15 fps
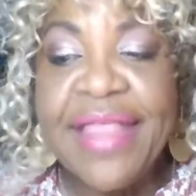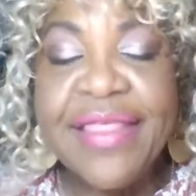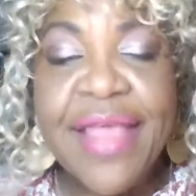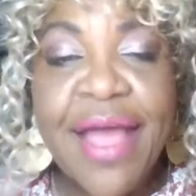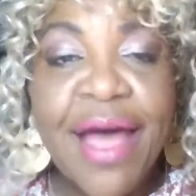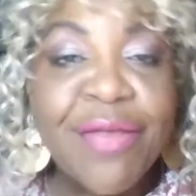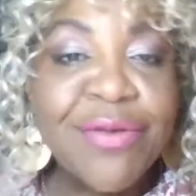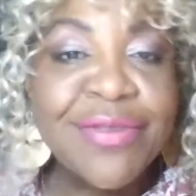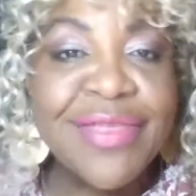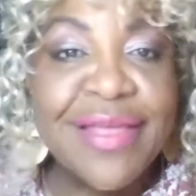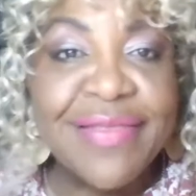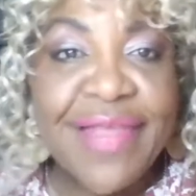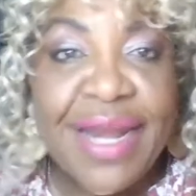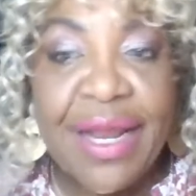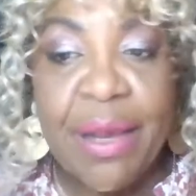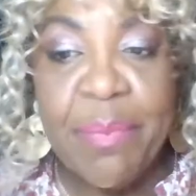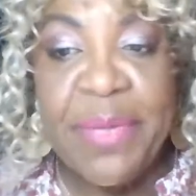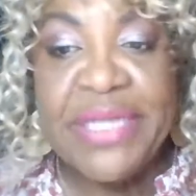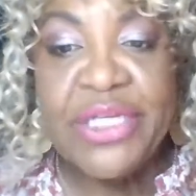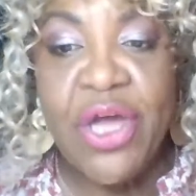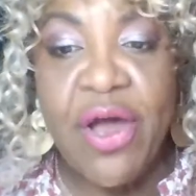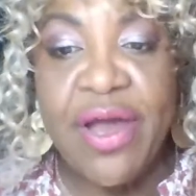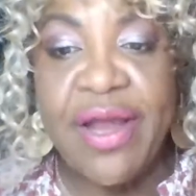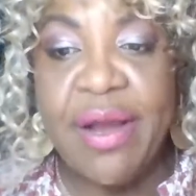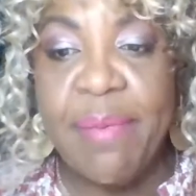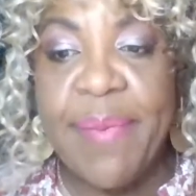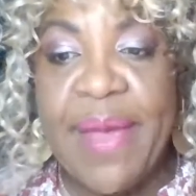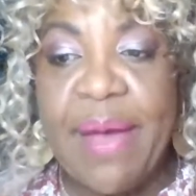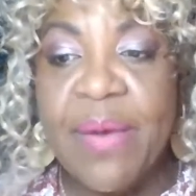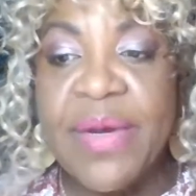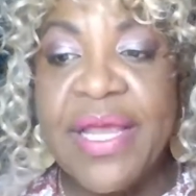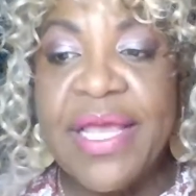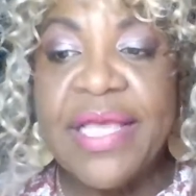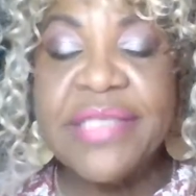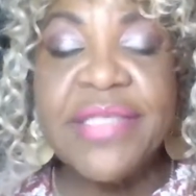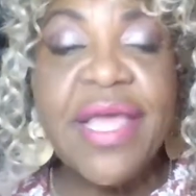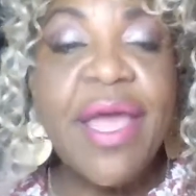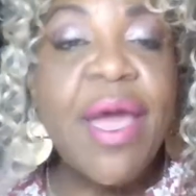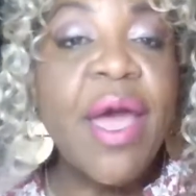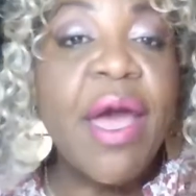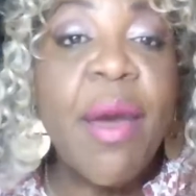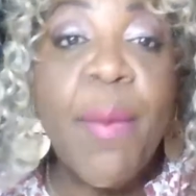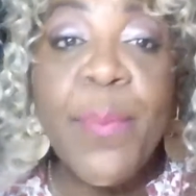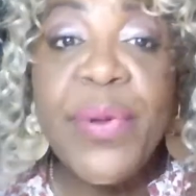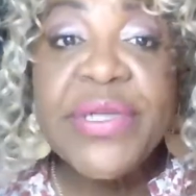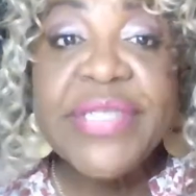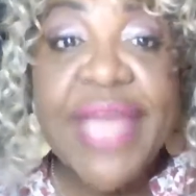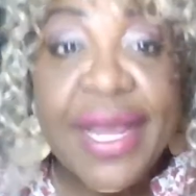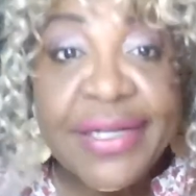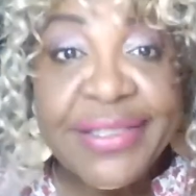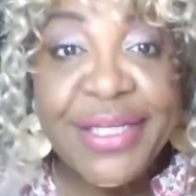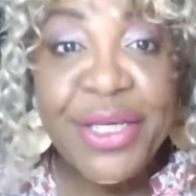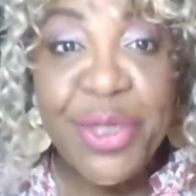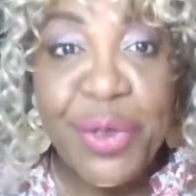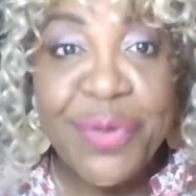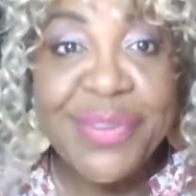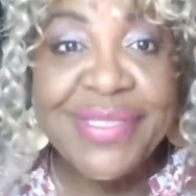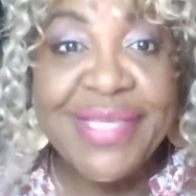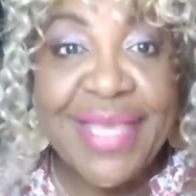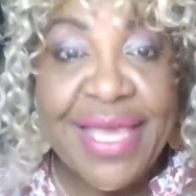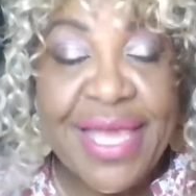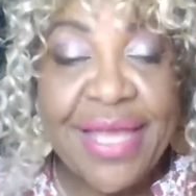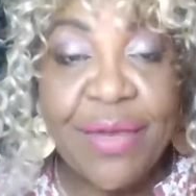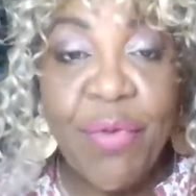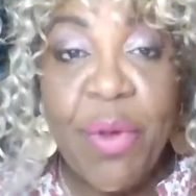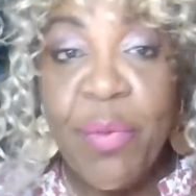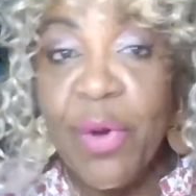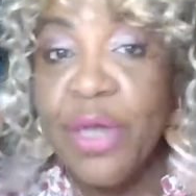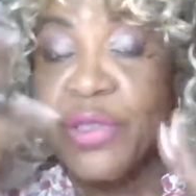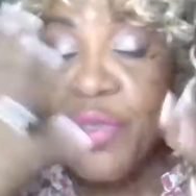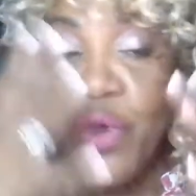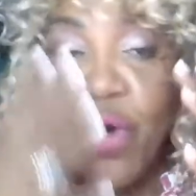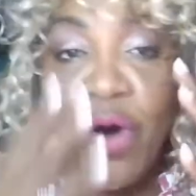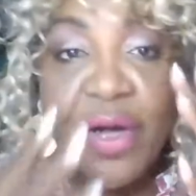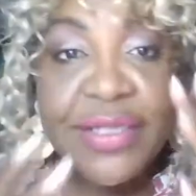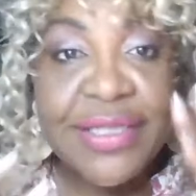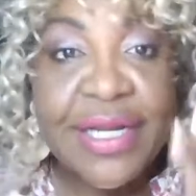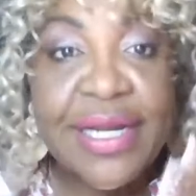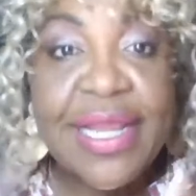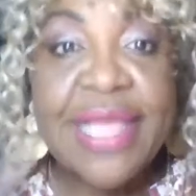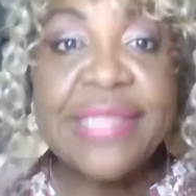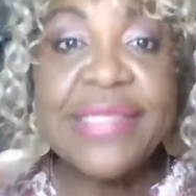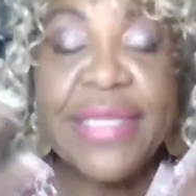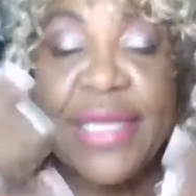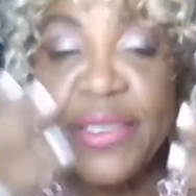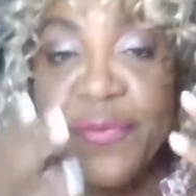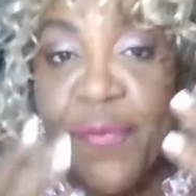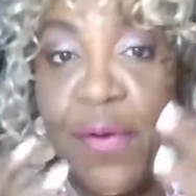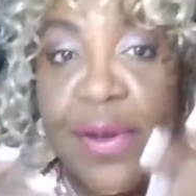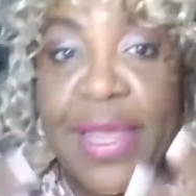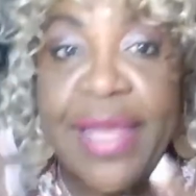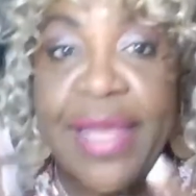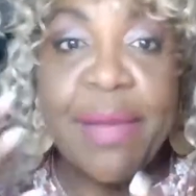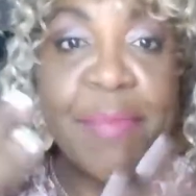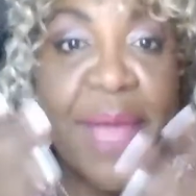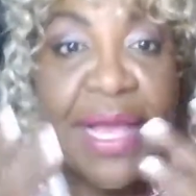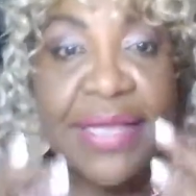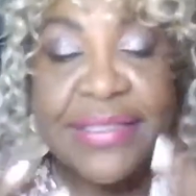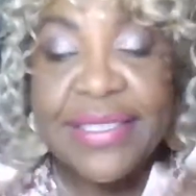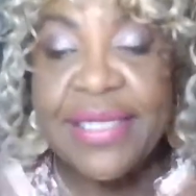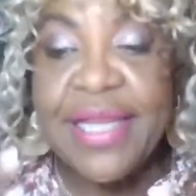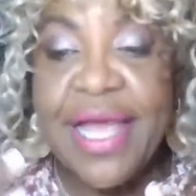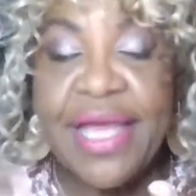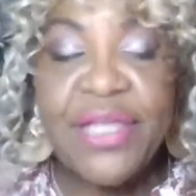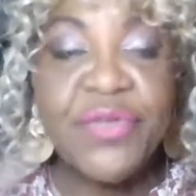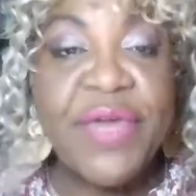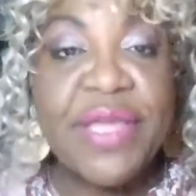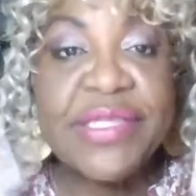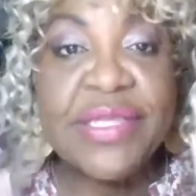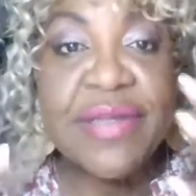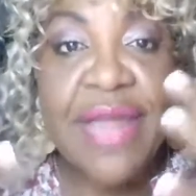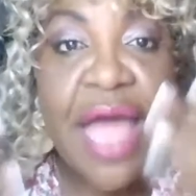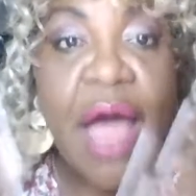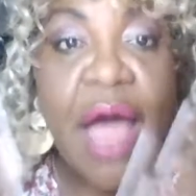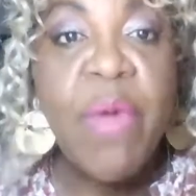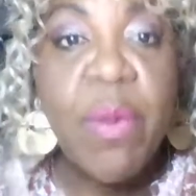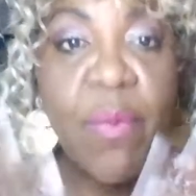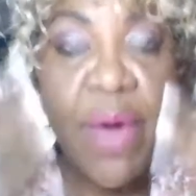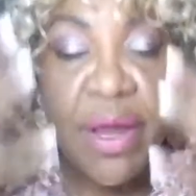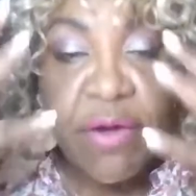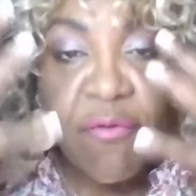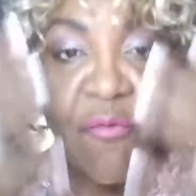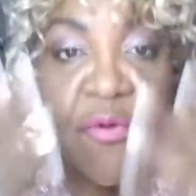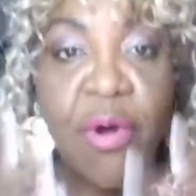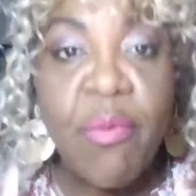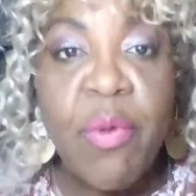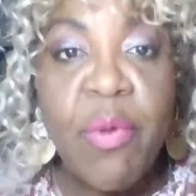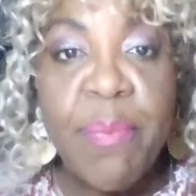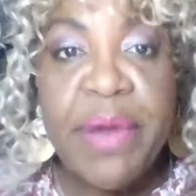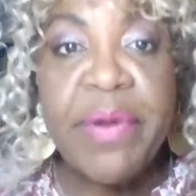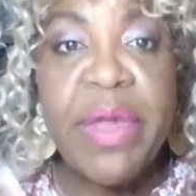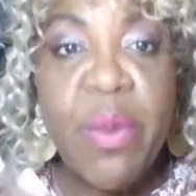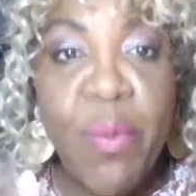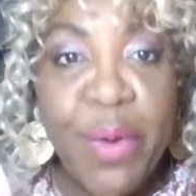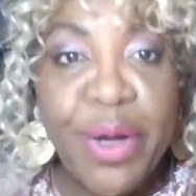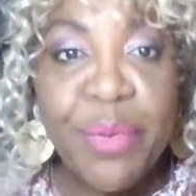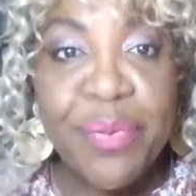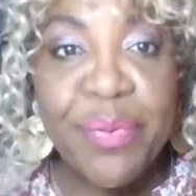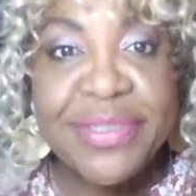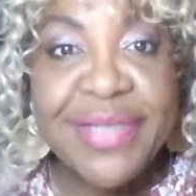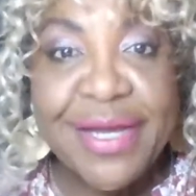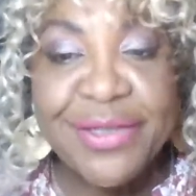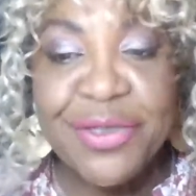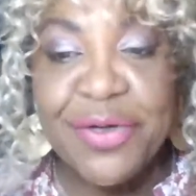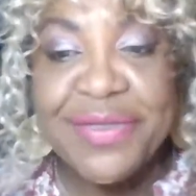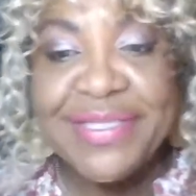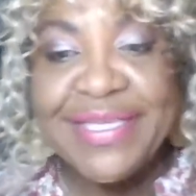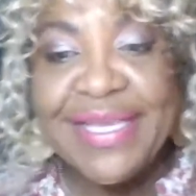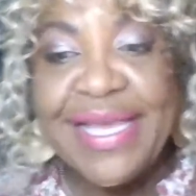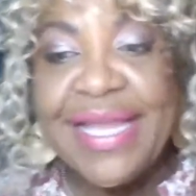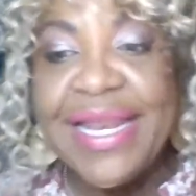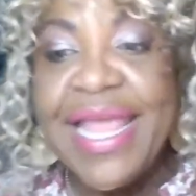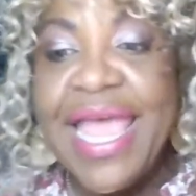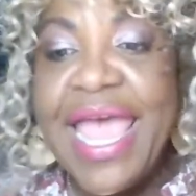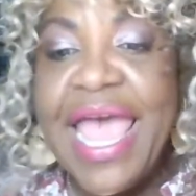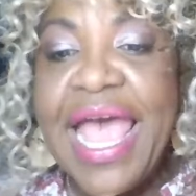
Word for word: The other thing that I'm going to be talking about is protecting your skin. We work so hard to cleanse and exfoliate and mask and hydrate. So now we want to form a barrier and want to protect our skin.